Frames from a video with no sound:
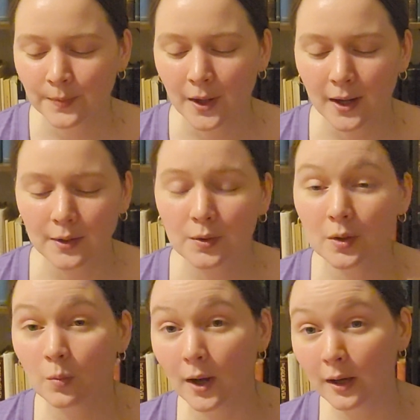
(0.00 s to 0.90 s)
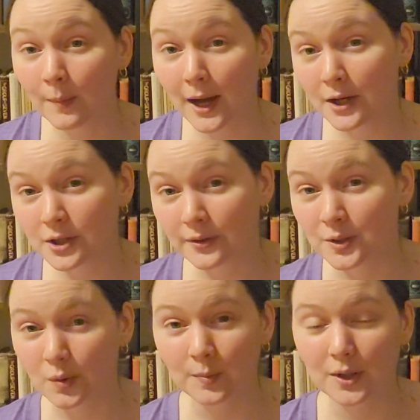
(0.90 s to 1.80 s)
And you could well imagine
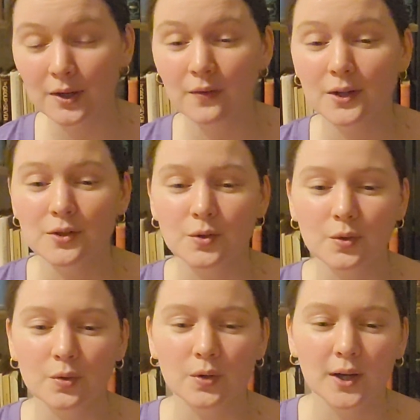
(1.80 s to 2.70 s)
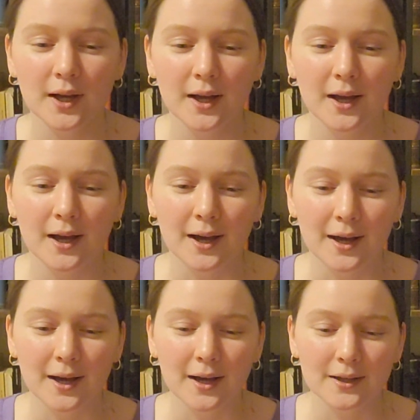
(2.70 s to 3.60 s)
this would be given to
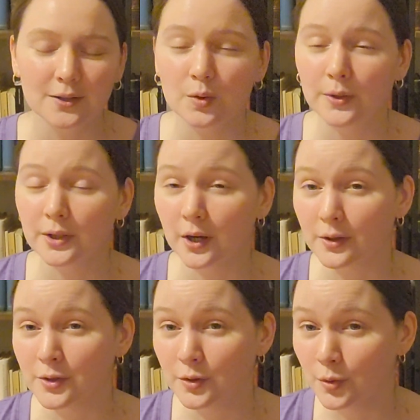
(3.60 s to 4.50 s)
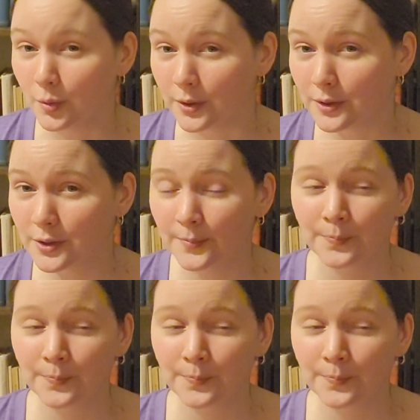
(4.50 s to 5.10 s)
a young student